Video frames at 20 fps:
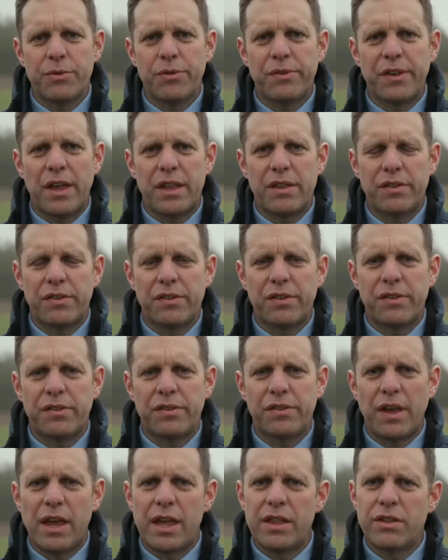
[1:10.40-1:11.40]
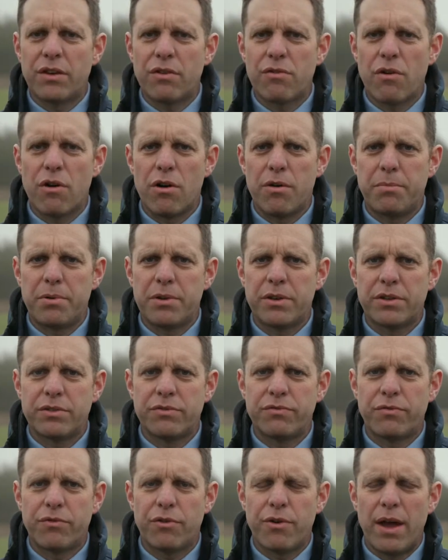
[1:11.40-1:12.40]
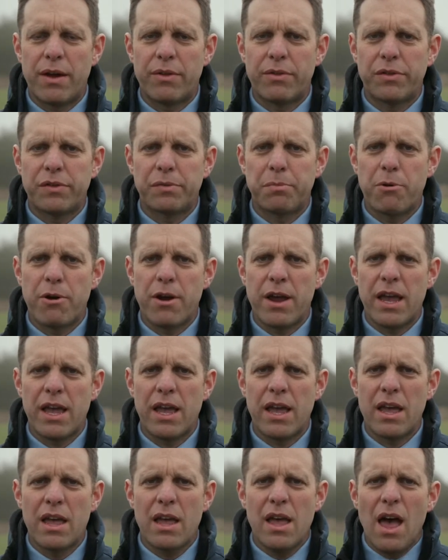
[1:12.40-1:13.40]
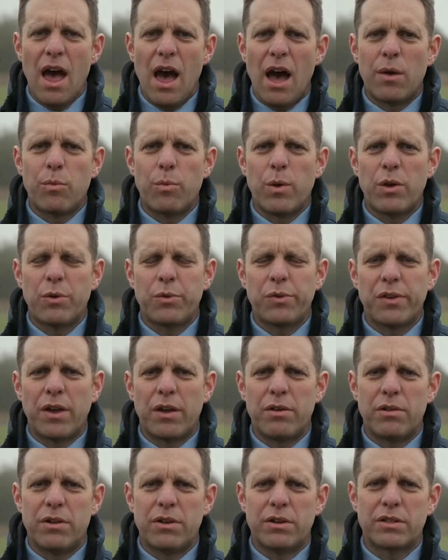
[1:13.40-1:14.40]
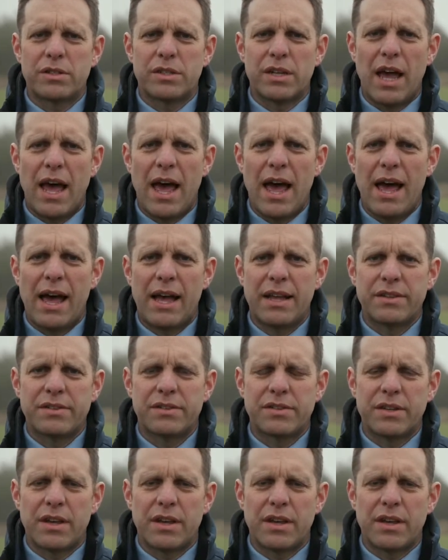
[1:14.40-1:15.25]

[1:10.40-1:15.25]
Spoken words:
sensors in the crop throughout the spring, and we also looked at